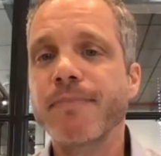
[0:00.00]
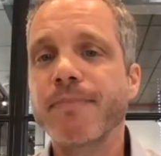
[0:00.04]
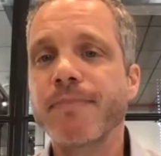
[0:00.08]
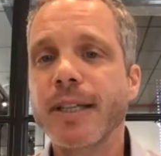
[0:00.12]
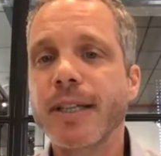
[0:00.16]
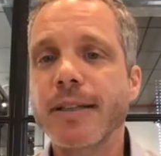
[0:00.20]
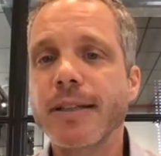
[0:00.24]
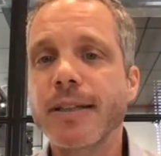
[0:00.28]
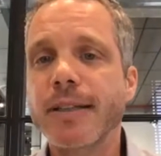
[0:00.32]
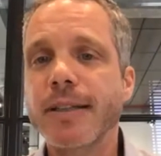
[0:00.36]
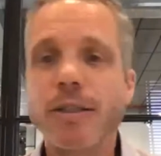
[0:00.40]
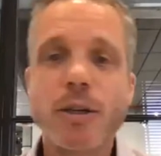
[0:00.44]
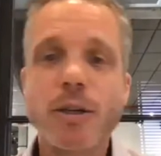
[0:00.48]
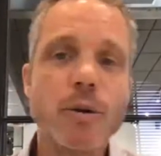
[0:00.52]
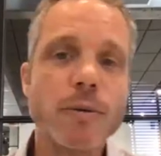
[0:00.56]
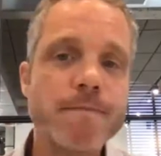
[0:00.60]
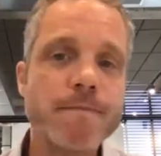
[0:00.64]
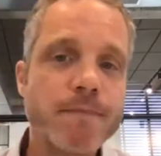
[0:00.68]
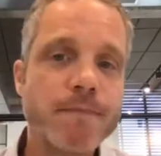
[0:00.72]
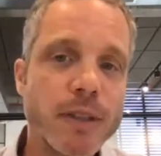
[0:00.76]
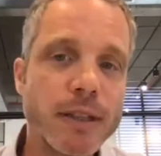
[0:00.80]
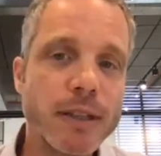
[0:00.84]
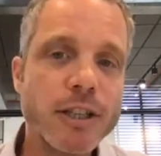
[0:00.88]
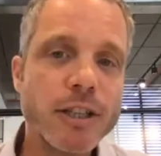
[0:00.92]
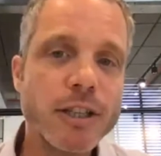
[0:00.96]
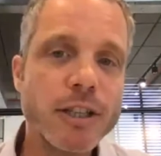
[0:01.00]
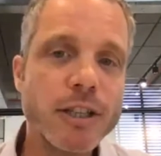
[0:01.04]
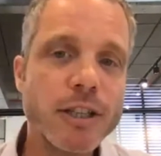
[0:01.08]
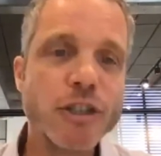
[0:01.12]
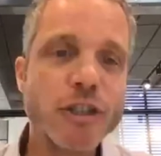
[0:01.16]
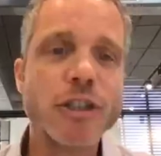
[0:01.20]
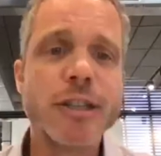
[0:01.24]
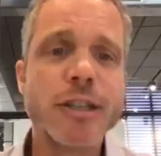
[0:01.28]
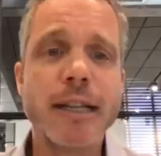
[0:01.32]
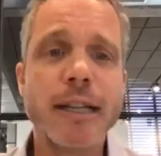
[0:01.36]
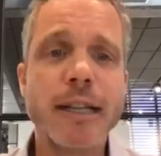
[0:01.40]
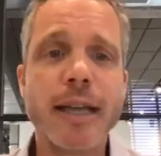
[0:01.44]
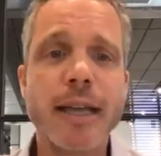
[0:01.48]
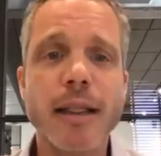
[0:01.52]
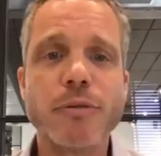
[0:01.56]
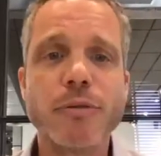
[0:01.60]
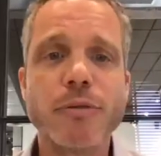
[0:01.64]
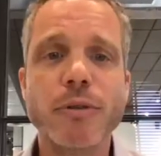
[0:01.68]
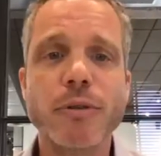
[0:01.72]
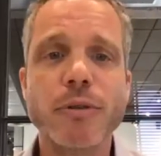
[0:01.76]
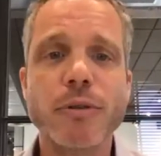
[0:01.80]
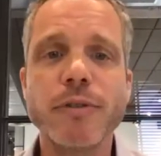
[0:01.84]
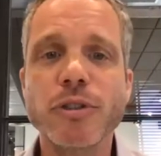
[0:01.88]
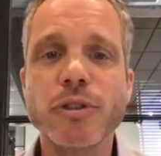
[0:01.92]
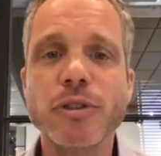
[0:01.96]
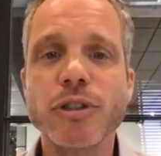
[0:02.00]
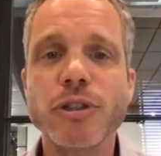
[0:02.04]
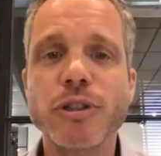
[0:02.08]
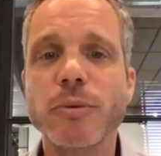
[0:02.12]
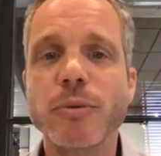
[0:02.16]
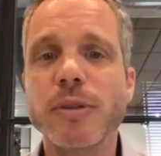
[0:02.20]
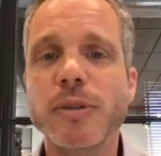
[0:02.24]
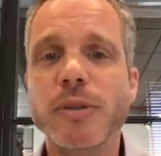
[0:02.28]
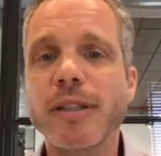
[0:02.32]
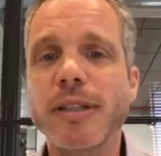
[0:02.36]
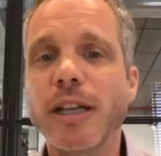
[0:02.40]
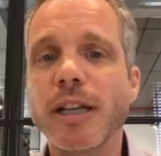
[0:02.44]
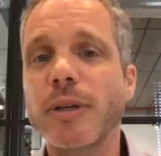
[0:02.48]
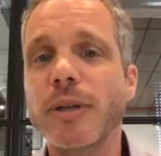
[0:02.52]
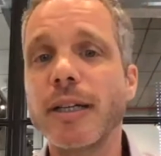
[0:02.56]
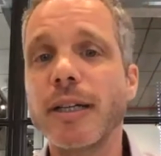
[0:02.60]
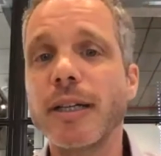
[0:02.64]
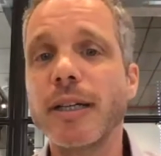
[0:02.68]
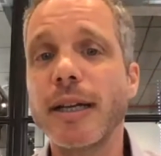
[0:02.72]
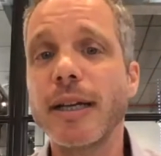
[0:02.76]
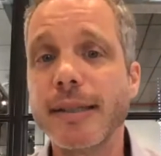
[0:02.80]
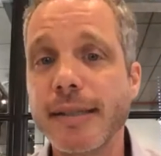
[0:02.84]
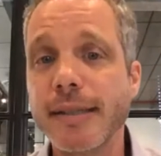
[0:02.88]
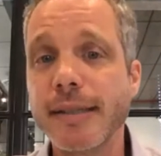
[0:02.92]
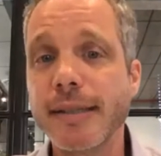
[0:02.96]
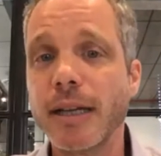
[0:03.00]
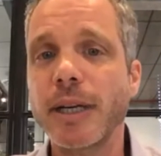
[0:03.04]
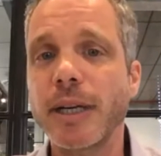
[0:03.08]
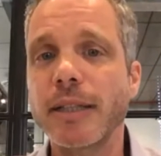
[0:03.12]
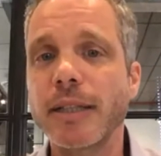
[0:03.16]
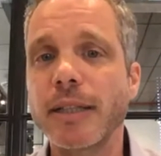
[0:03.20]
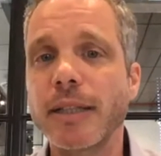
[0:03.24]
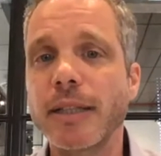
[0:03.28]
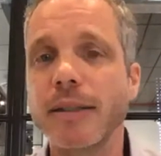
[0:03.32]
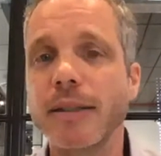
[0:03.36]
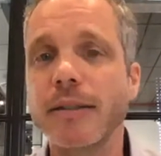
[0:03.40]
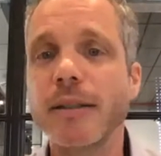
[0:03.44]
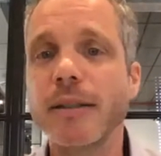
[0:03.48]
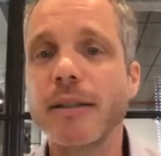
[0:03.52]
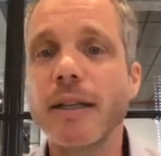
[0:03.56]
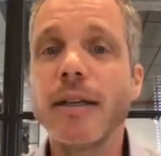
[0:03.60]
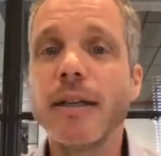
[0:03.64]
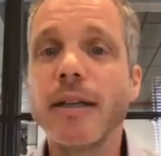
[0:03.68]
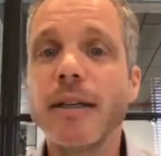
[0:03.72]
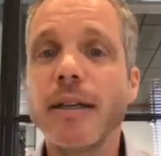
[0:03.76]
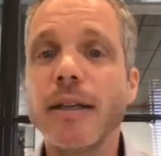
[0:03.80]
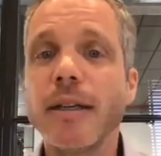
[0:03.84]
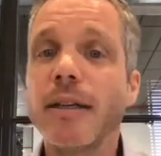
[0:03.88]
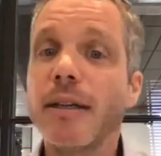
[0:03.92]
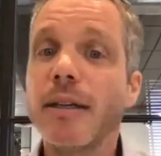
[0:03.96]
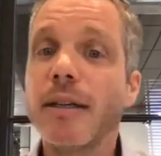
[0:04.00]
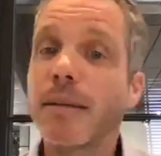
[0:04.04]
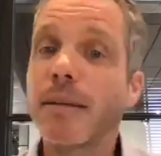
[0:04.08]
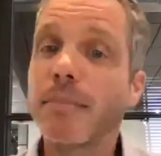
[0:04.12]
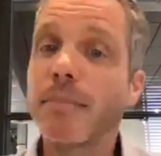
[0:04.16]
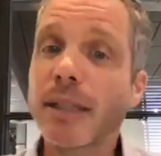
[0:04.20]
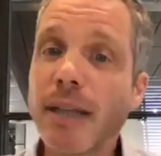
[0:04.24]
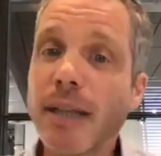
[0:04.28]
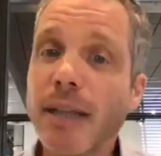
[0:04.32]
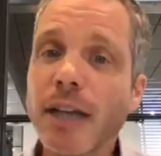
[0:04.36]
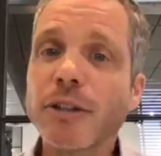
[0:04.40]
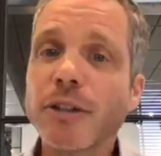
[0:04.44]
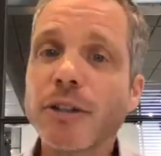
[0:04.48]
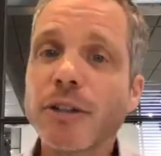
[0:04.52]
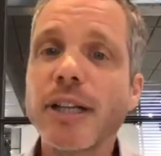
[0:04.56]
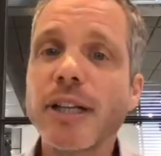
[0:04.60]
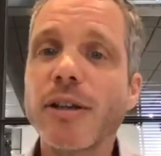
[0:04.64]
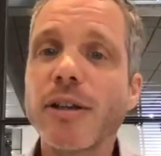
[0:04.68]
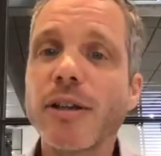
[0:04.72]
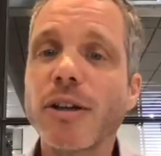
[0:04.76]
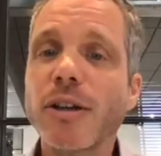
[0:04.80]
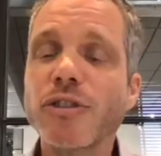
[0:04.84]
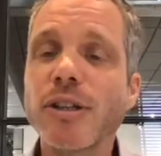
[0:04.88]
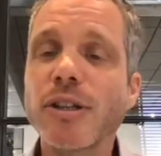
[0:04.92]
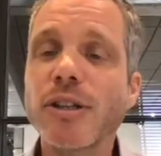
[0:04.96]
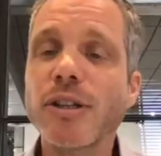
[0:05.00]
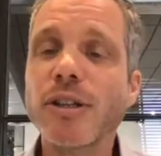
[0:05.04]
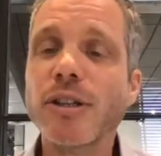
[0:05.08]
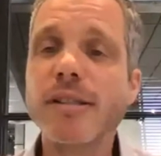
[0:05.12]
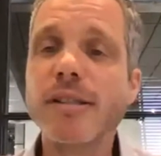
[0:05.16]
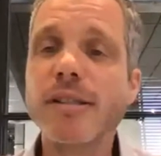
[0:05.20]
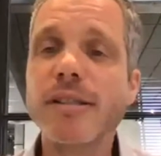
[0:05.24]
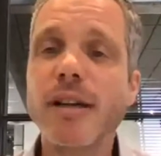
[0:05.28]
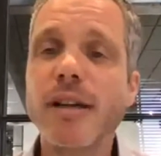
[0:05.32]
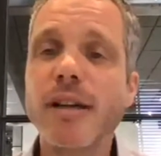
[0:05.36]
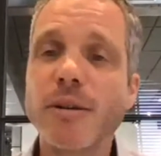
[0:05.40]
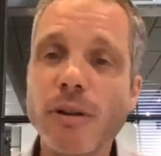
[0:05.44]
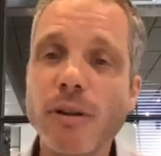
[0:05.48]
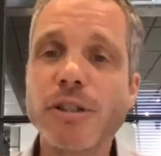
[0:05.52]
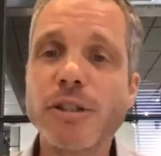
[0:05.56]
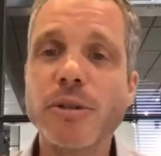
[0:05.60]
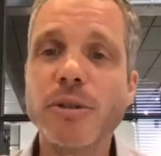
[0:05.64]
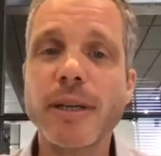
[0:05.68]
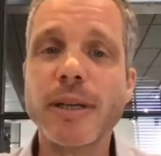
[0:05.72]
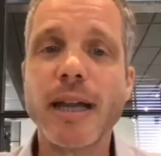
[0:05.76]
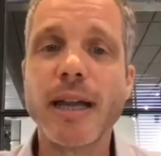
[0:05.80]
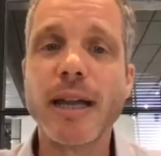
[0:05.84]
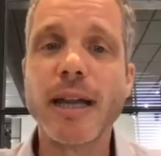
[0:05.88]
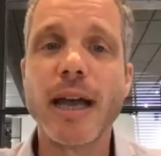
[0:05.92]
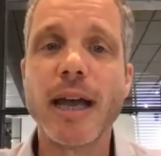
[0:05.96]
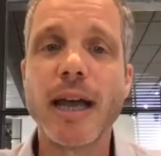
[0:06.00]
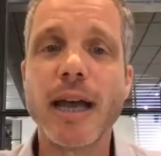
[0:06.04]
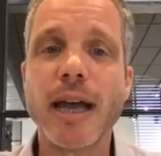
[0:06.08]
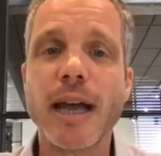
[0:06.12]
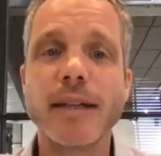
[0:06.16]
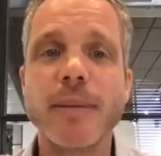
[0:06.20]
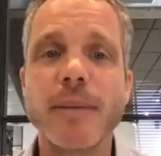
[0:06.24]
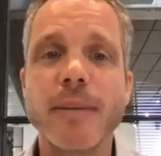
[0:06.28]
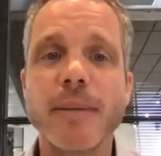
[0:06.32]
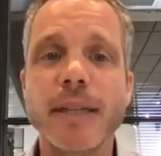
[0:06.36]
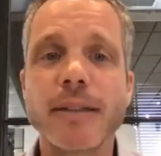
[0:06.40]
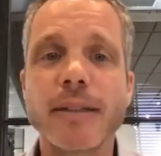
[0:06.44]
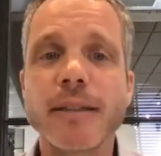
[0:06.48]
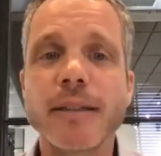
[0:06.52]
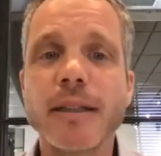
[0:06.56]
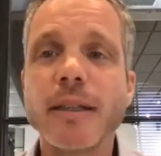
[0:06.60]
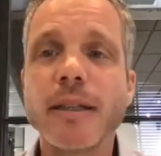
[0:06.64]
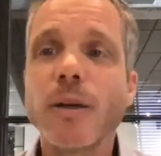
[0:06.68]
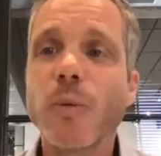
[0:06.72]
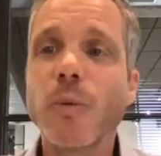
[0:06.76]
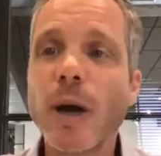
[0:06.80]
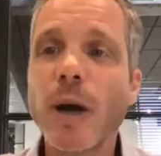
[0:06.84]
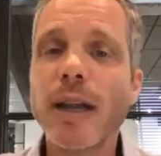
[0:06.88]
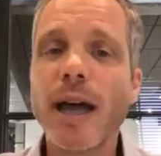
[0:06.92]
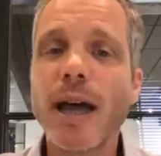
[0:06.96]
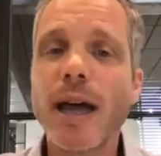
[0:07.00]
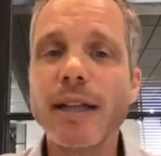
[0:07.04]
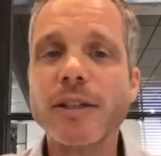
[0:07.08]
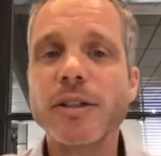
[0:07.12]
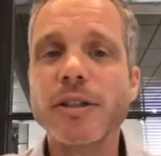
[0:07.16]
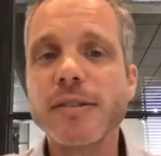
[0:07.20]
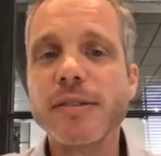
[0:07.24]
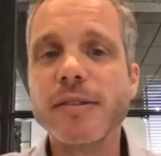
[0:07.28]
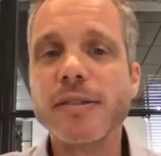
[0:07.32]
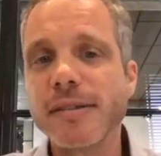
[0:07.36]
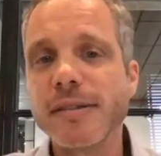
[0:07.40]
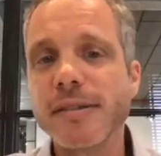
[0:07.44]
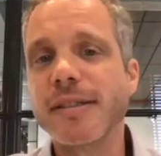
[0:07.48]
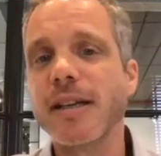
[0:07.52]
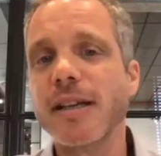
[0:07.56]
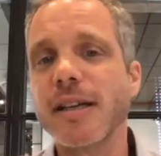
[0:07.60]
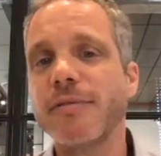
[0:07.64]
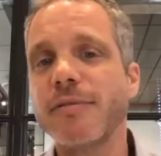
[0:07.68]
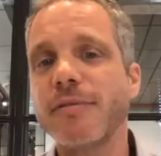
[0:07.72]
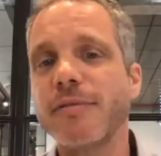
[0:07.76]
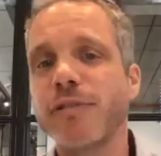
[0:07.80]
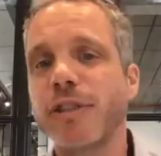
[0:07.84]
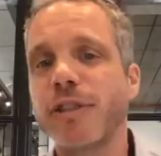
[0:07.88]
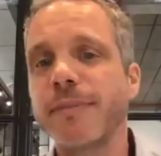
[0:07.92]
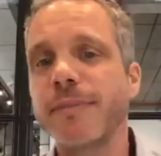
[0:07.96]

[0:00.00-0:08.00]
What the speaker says: So the digital health revolution was naturally accelerated, but other technologies are also in high demand, while others suffer.